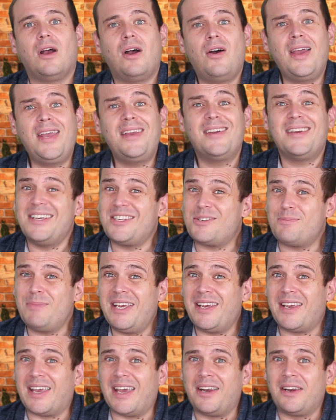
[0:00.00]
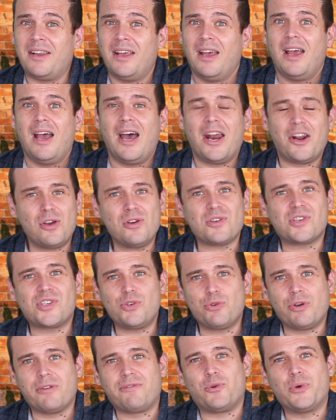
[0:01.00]
Hi, it's me again, and I've got a
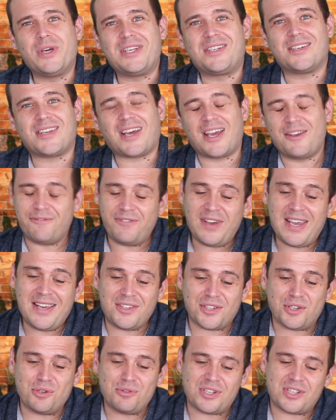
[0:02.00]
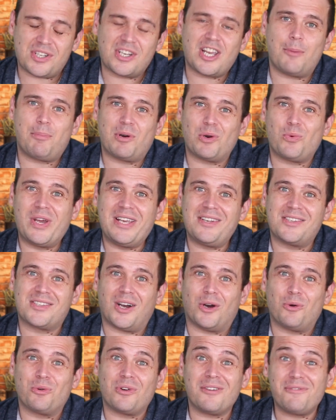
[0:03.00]
story for you today. Fair dues is a couple of weeks
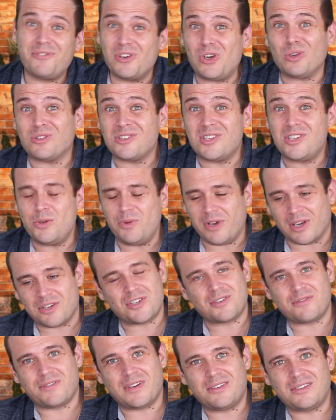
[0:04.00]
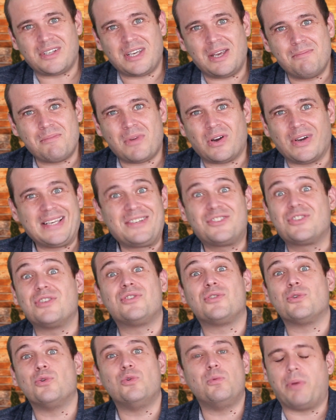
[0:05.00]
old. I forgot to do it. I just found it in my
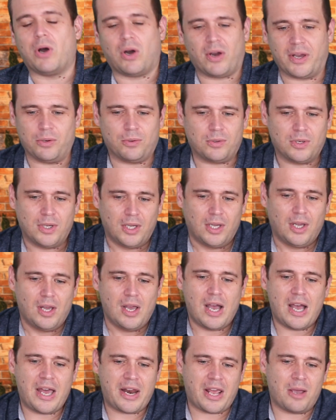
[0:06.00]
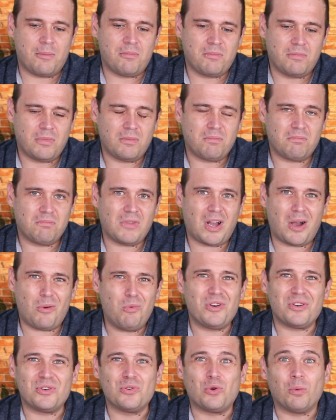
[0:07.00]
to-do pile. And I
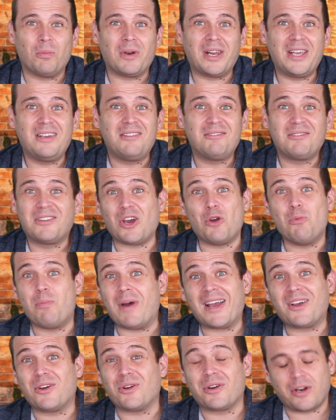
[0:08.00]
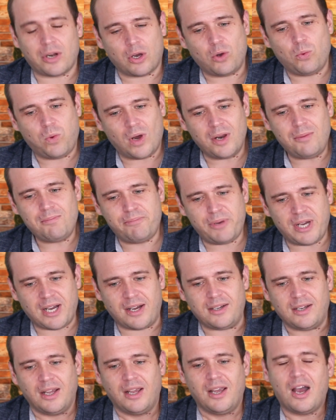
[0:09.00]
wouldn't normally go back on an old one,
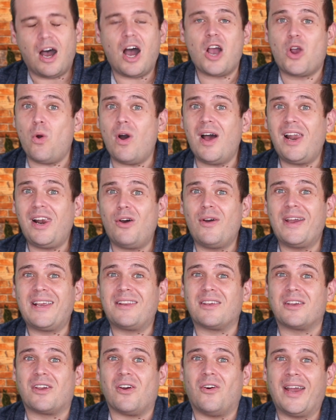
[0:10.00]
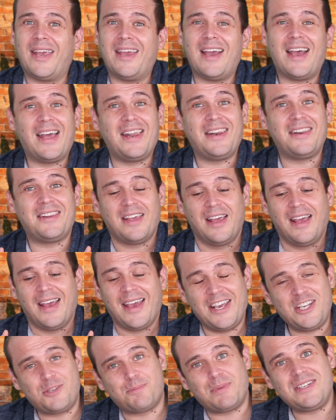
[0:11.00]
but I quite like the guy, and
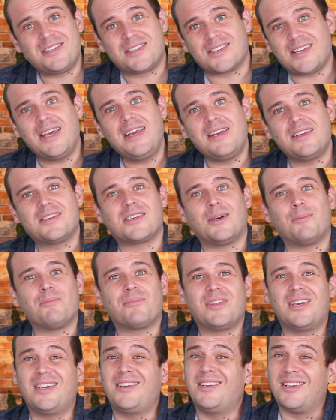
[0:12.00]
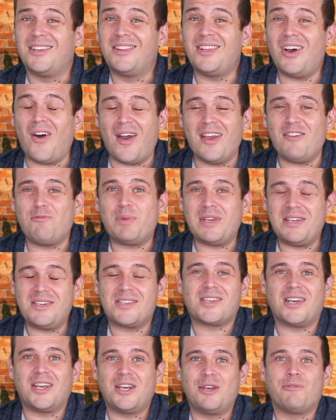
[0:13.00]
he's been saying something that I've been
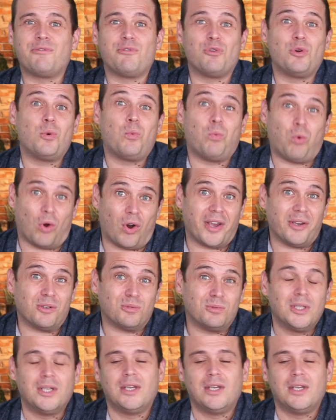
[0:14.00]
saying for a while.